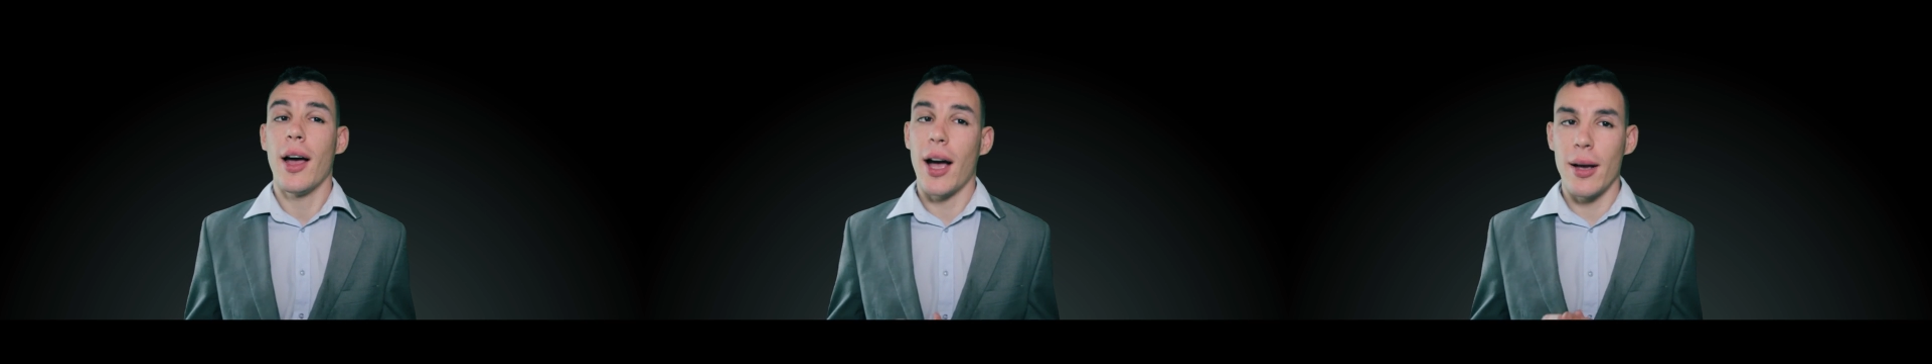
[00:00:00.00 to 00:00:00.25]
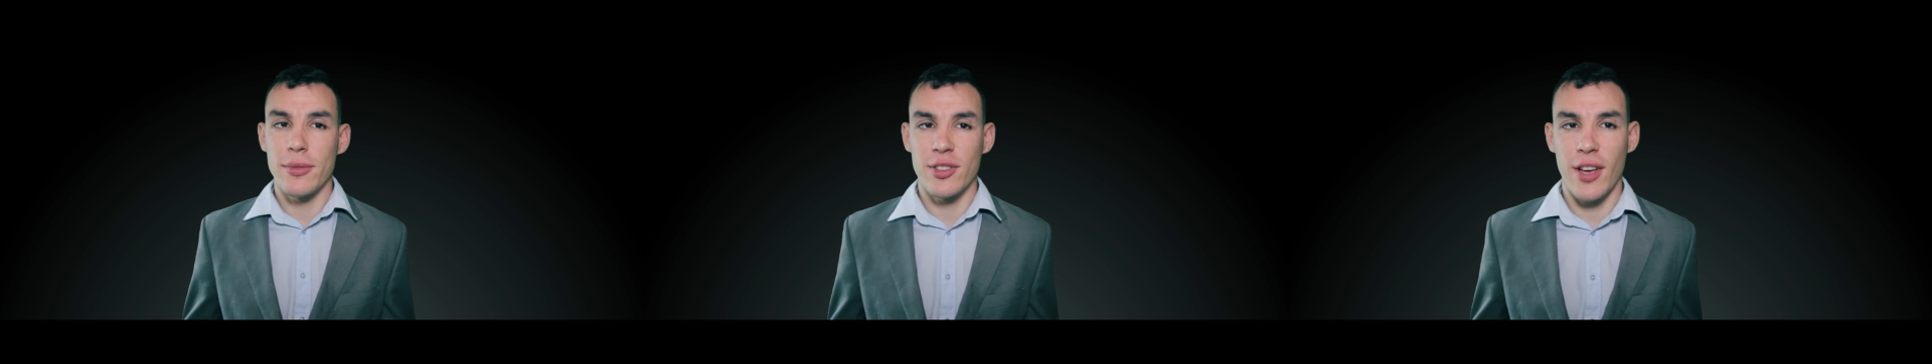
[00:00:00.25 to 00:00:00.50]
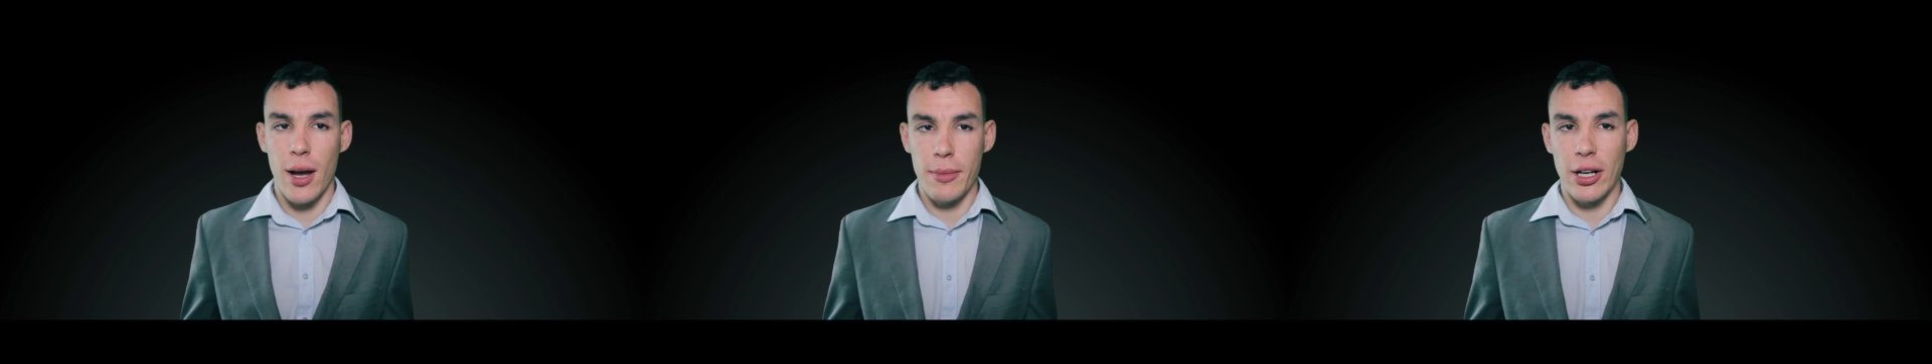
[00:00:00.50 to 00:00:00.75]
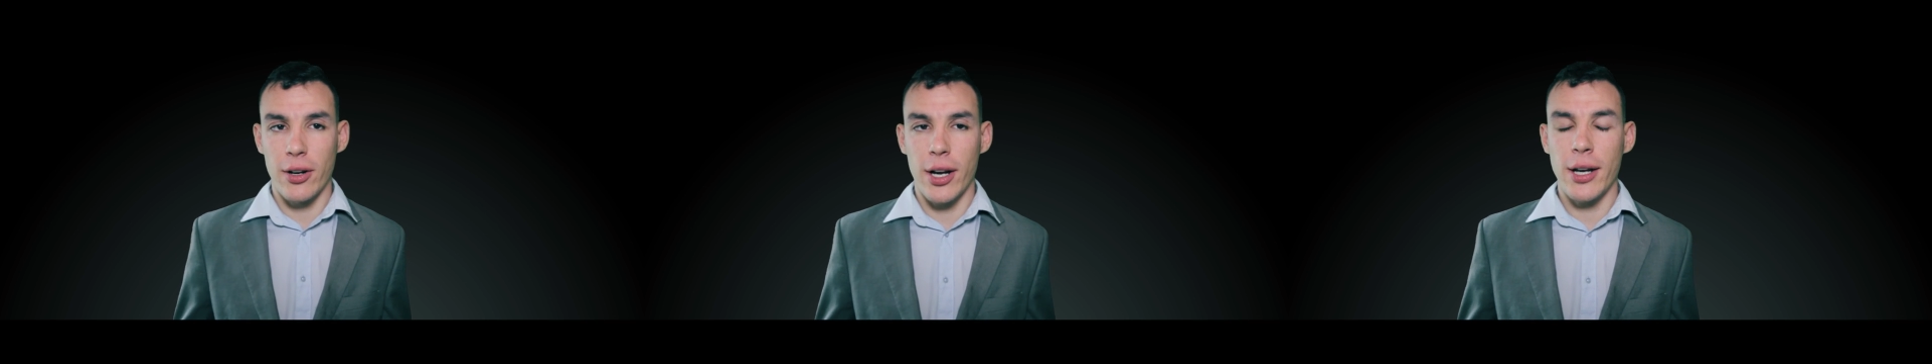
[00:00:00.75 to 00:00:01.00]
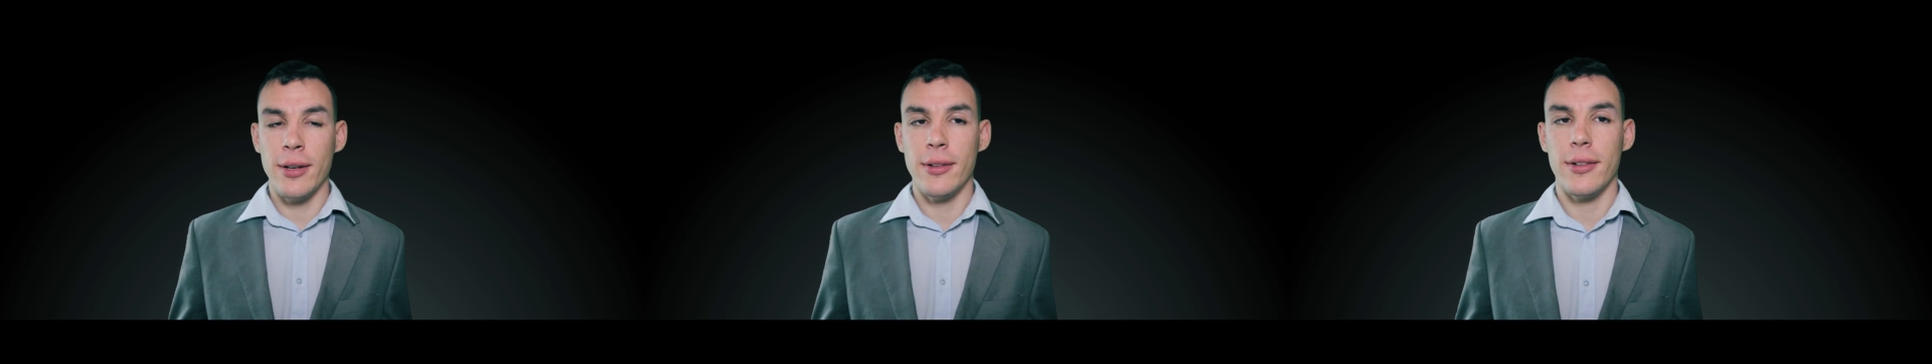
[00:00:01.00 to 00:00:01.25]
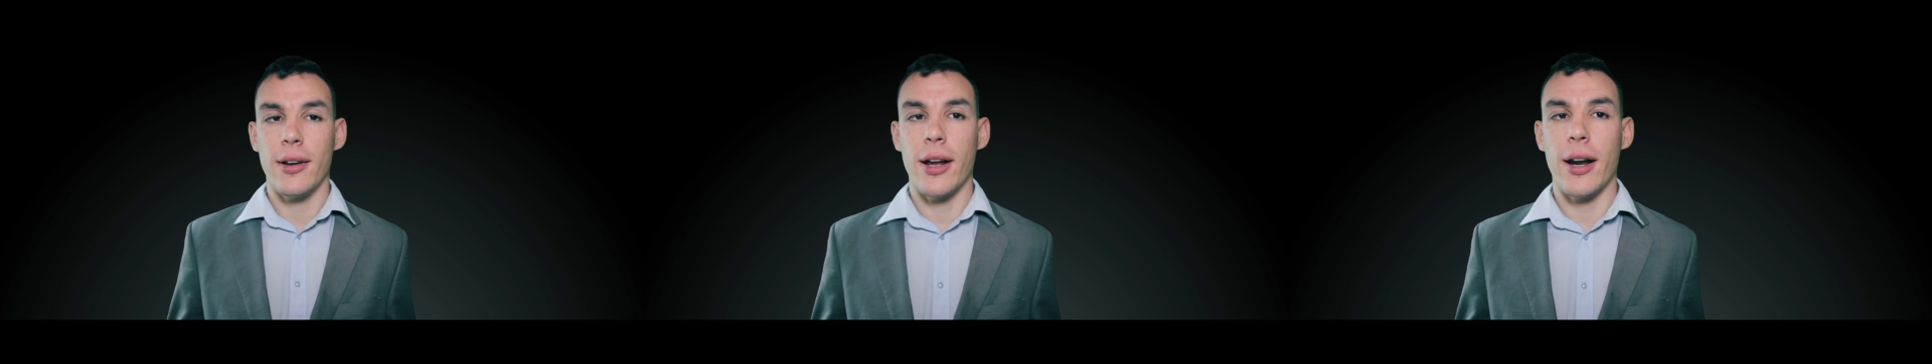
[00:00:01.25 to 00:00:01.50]
I'm Simon Green,
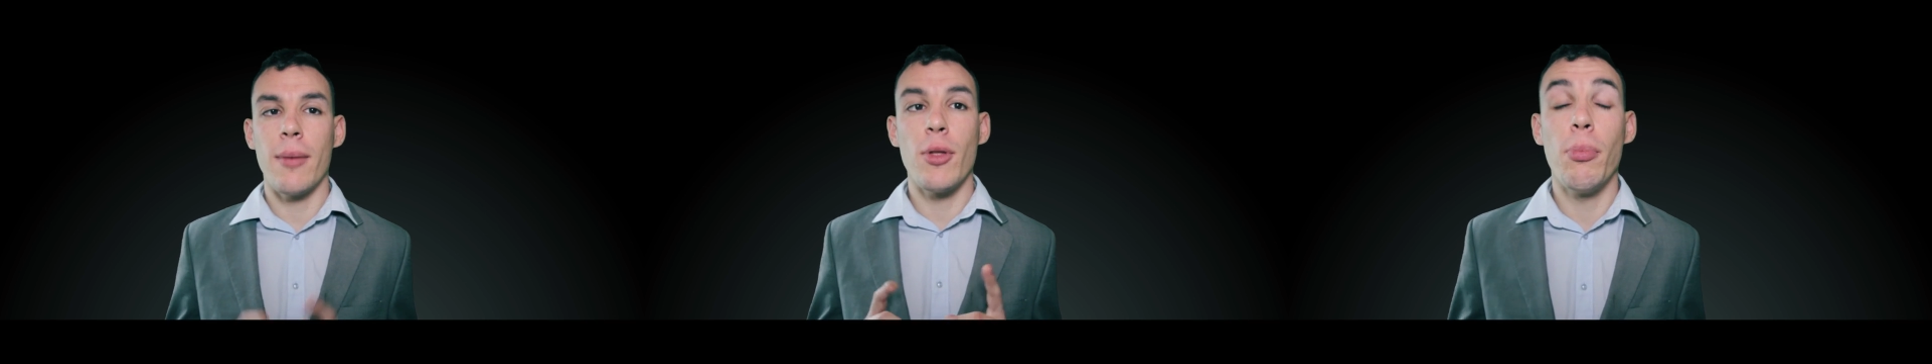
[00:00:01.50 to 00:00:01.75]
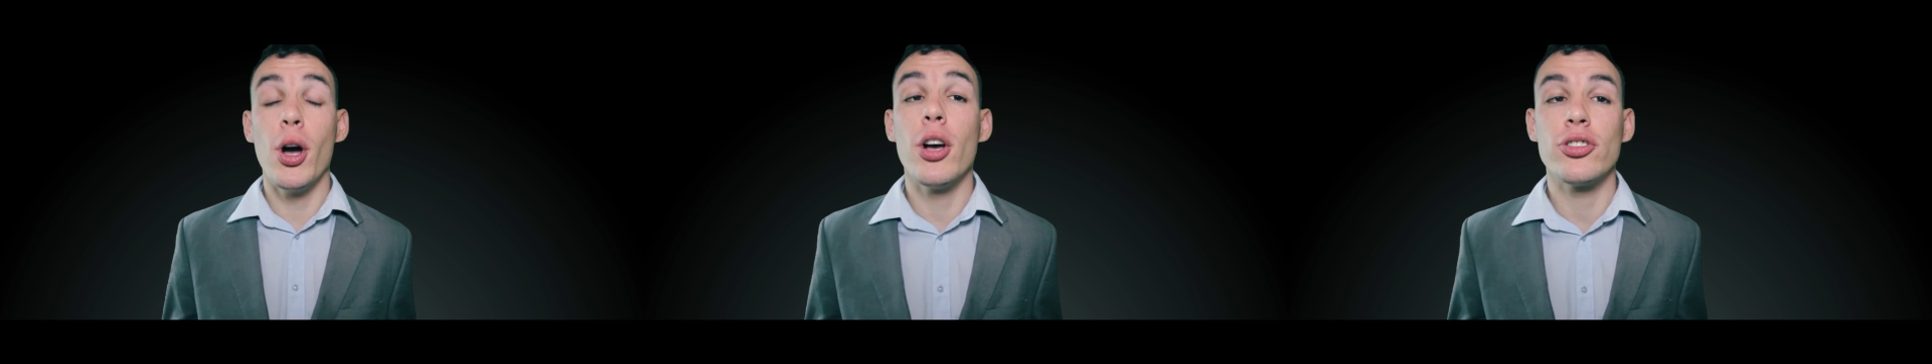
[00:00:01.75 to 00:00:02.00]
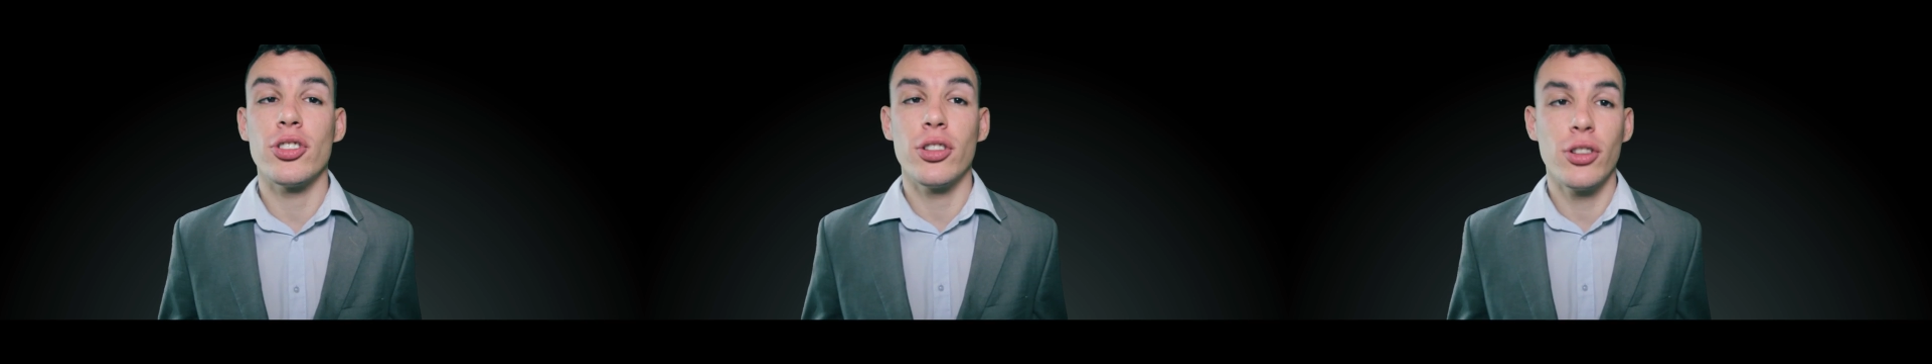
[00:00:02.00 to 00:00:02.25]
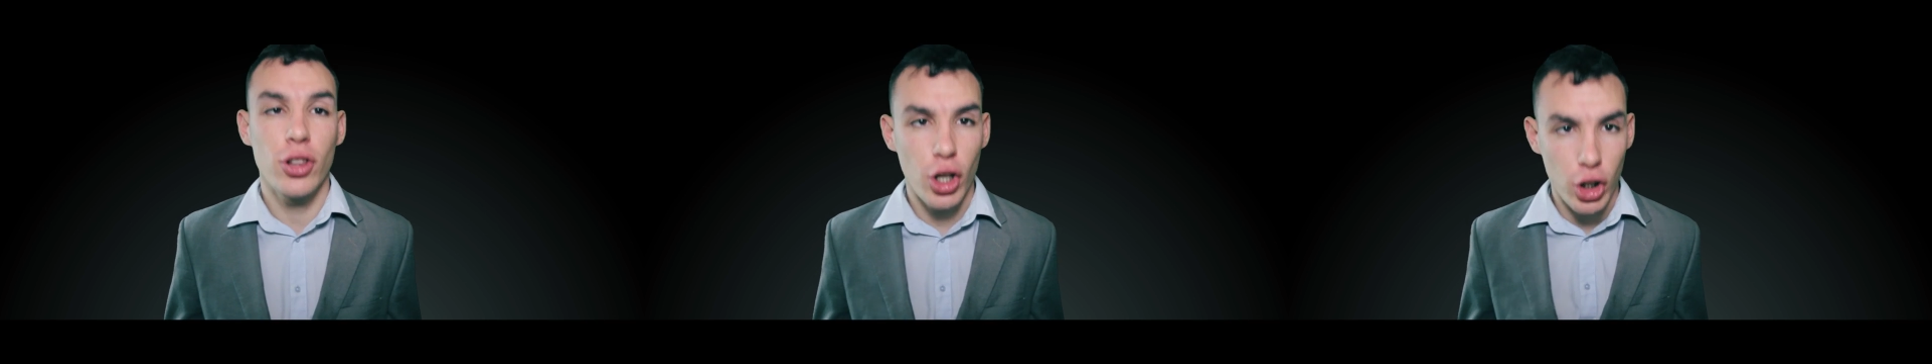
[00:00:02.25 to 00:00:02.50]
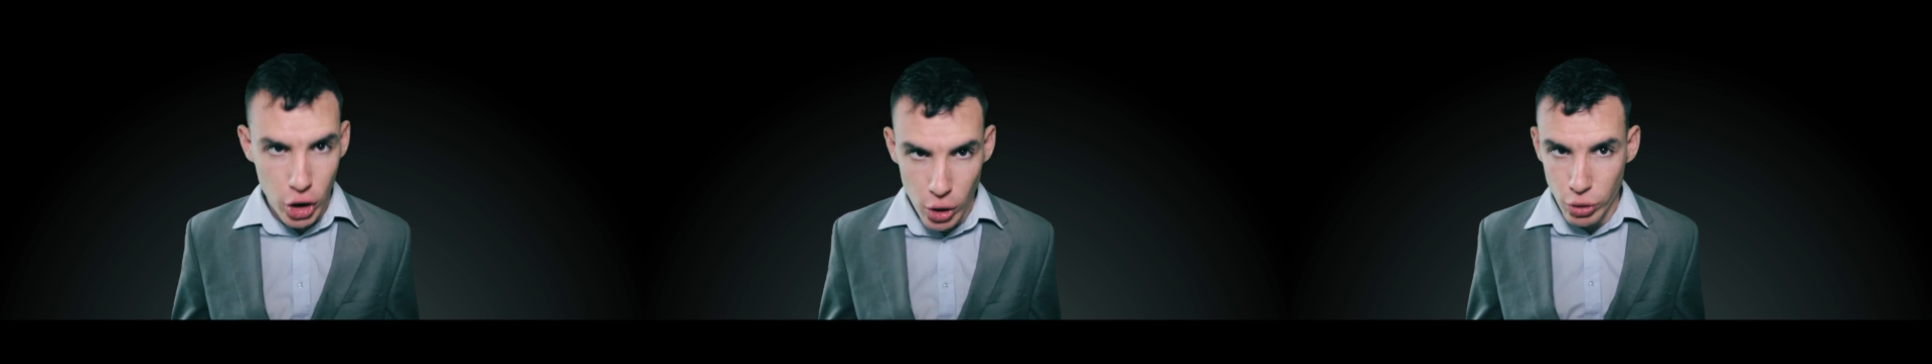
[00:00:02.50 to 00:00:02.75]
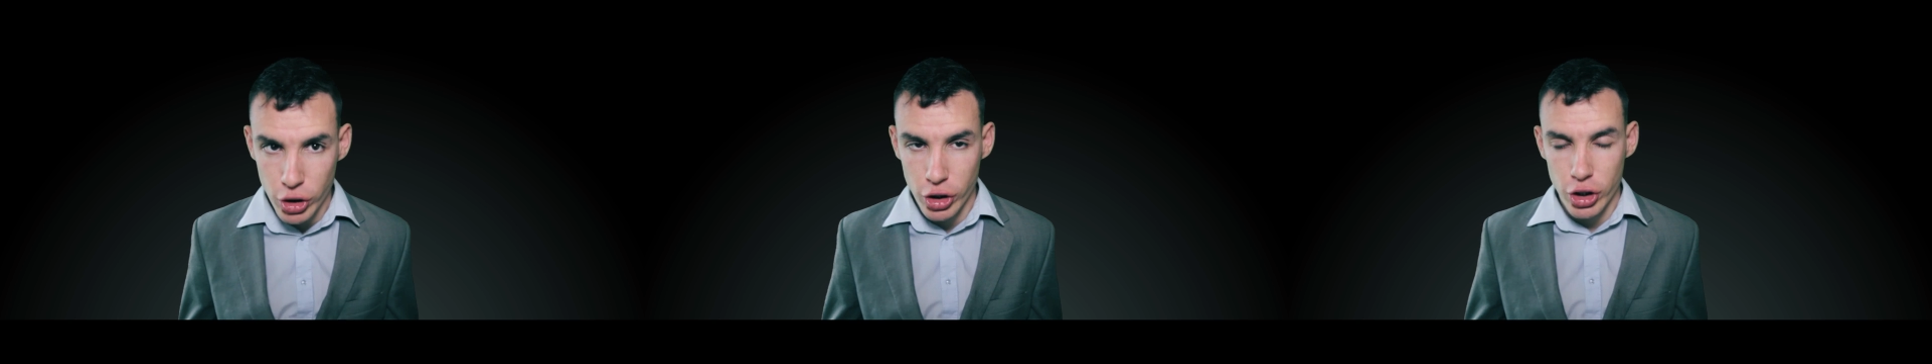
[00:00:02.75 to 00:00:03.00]
and I'm the person that
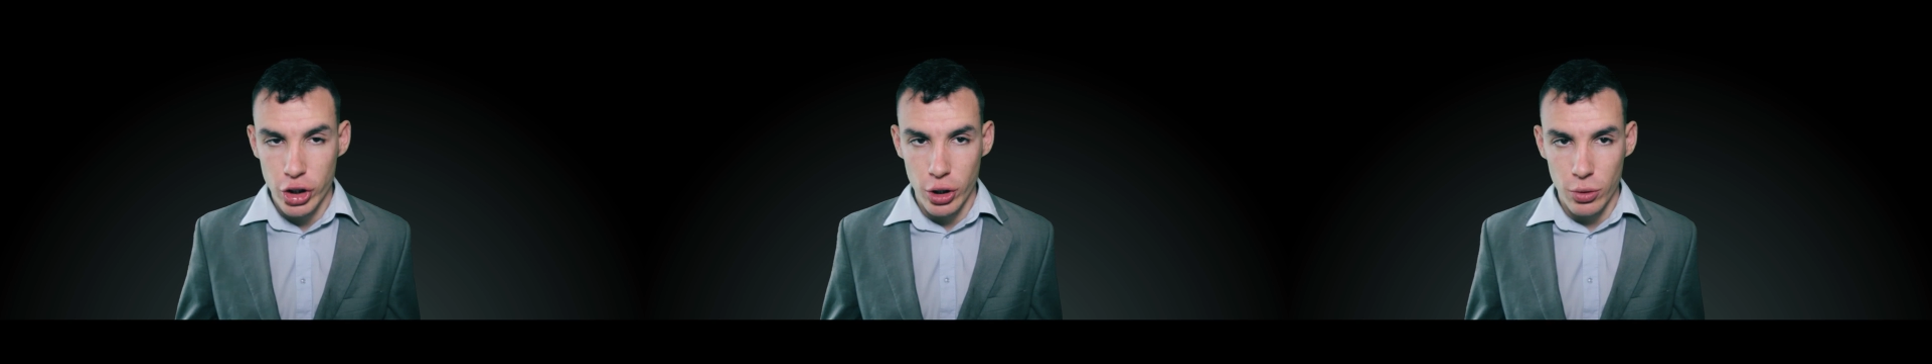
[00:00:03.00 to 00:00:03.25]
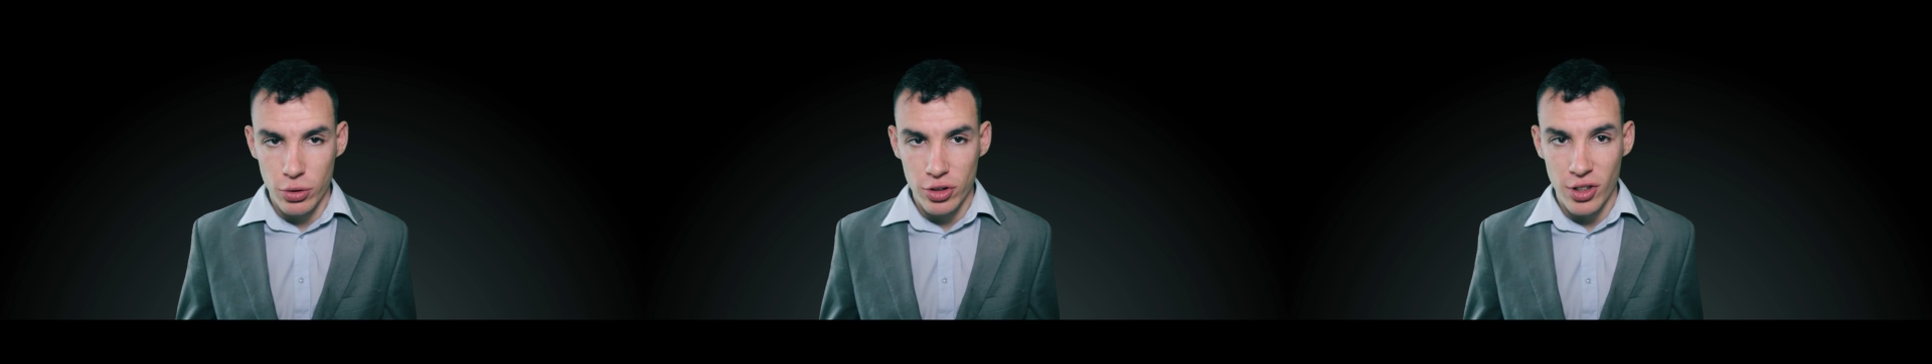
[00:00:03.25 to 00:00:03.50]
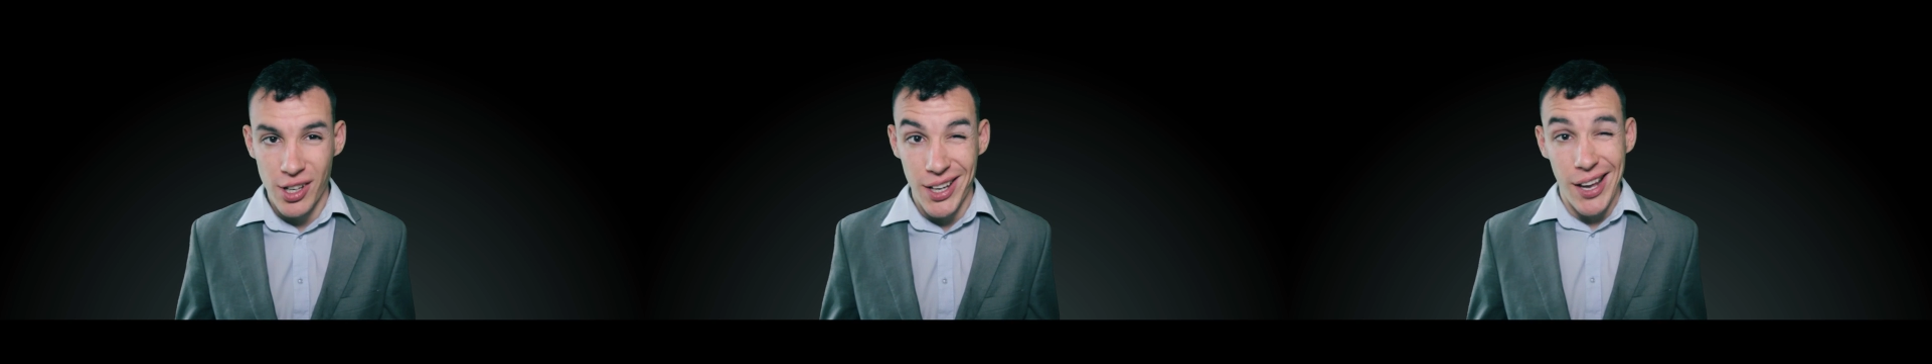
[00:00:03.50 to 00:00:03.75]
you should choose.